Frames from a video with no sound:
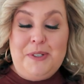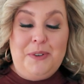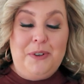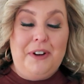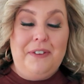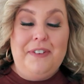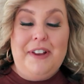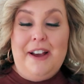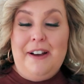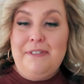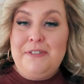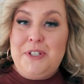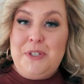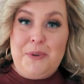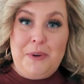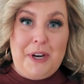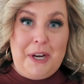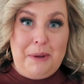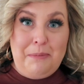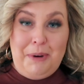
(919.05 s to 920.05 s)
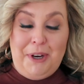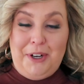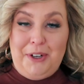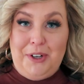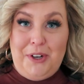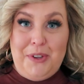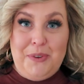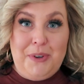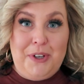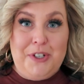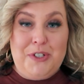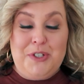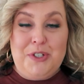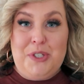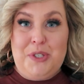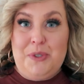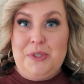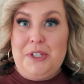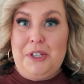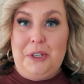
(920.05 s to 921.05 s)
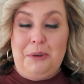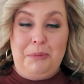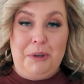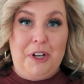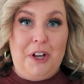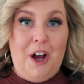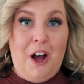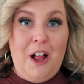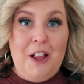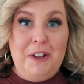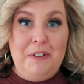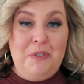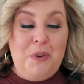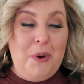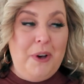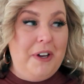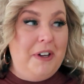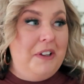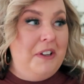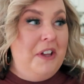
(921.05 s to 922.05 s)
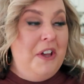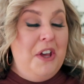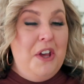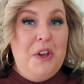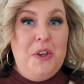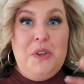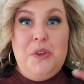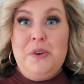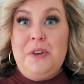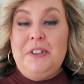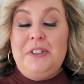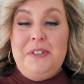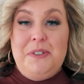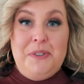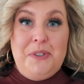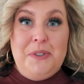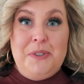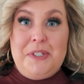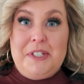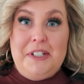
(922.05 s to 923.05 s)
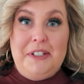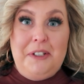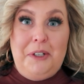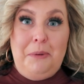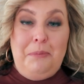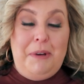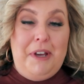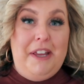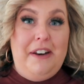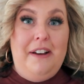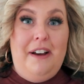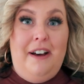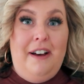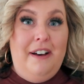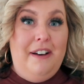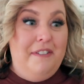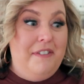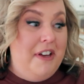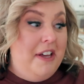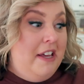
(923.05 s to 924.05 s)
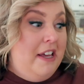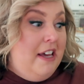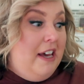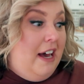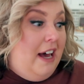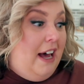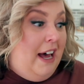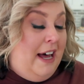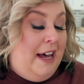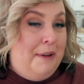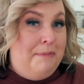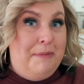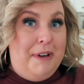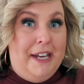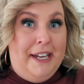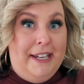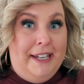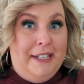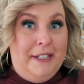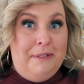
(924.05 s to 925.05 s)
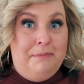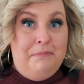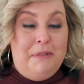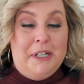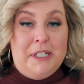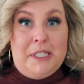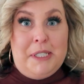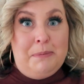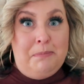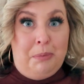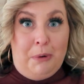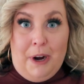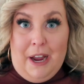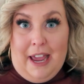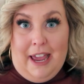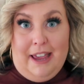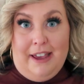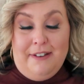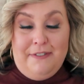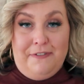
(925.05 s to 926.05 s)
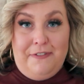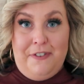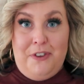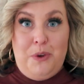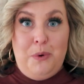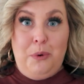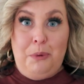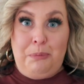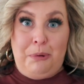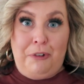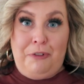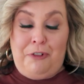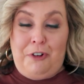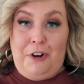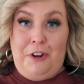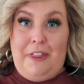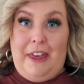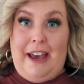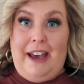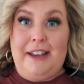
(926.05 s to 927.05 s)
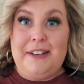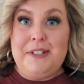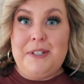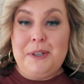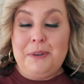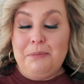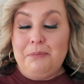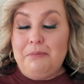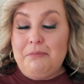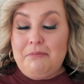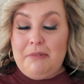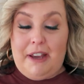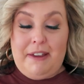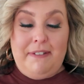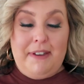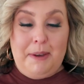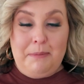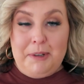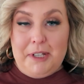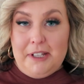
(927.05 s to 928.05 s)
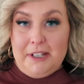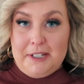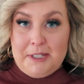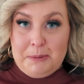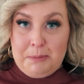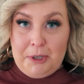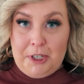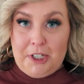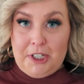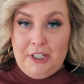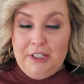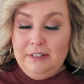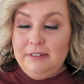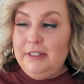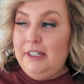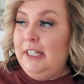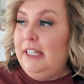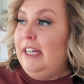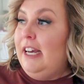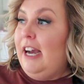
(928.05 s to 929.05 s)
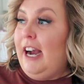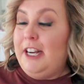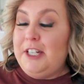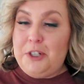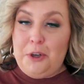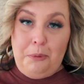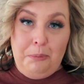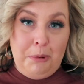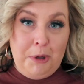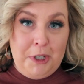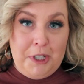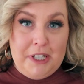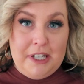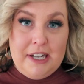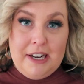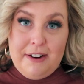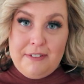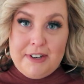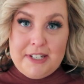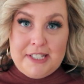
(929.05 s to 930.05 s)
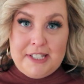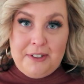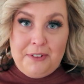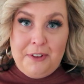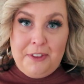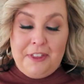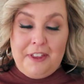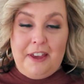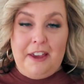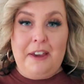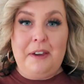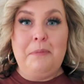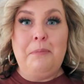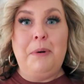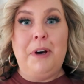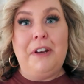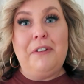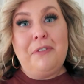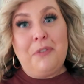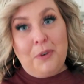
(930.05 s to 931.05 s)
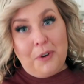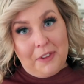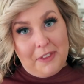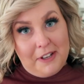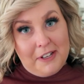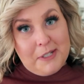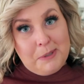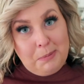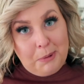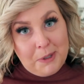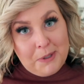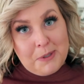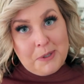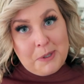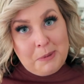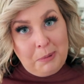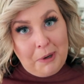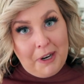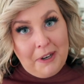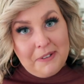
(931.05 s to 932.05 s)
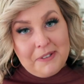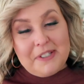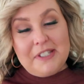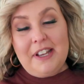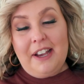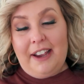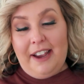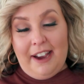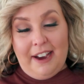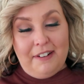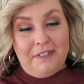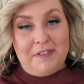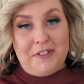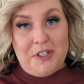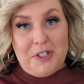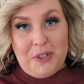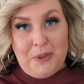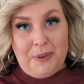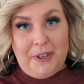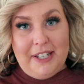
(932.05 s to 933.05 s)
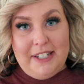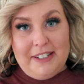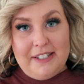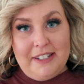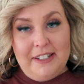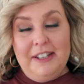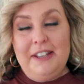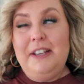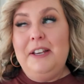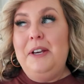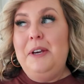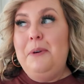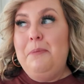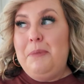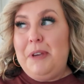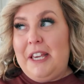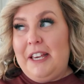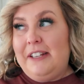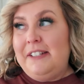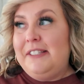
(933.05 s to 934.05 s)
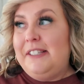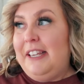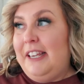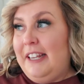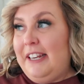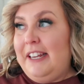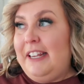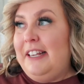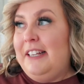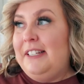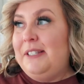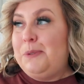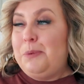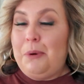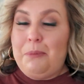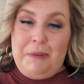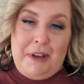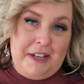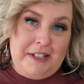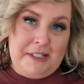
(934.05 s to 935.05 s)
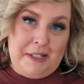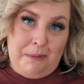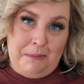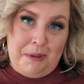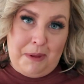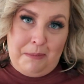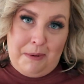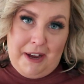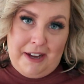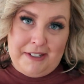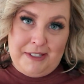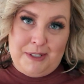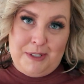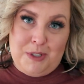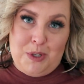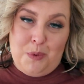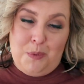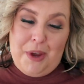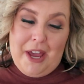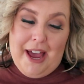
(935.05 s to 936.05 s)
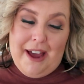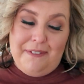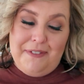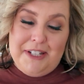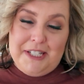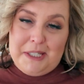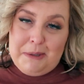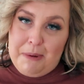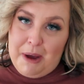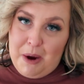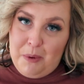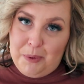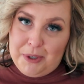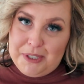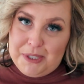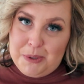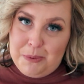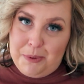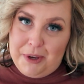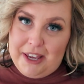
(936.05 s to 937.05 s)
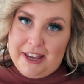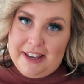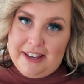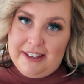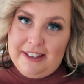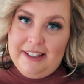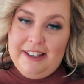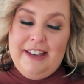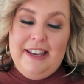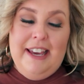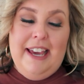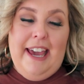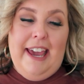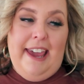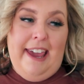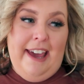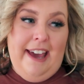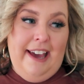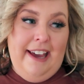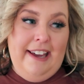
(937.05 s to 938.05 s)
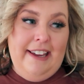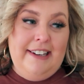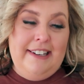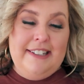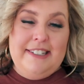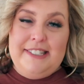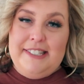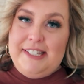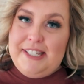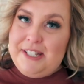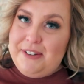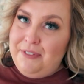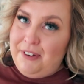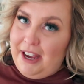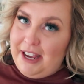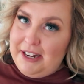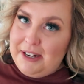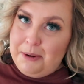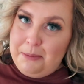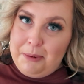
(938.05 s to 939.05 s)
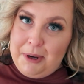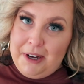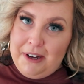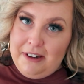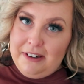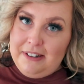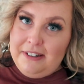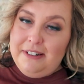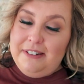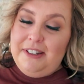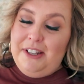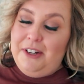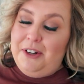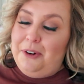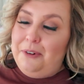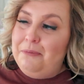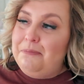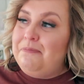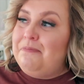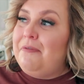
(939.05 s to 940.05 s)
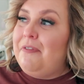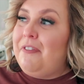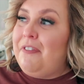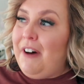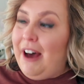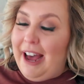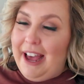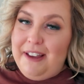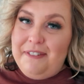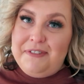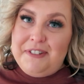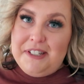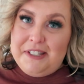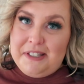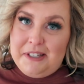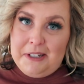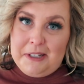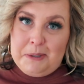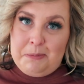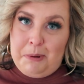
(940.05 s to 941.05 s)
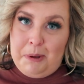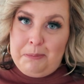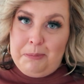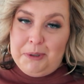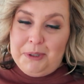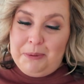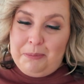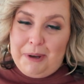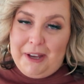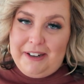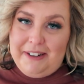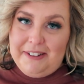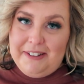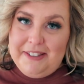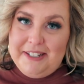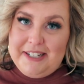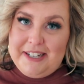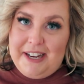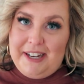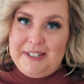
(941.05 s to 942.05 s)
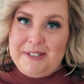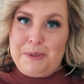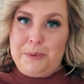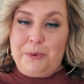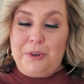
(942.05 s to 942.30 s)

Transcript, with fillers: You don't even have to do any butter. You could just use a little bit of olive oil. You could use a little bit of a spray if you would prefer that. My family likes butter. I don't put it in every single thing, but for these Brussels sprouts, I have to do it because it is what makes them the best. So we have this about once a week, and this is divided among, you know, 5 to 6 people depending on the day.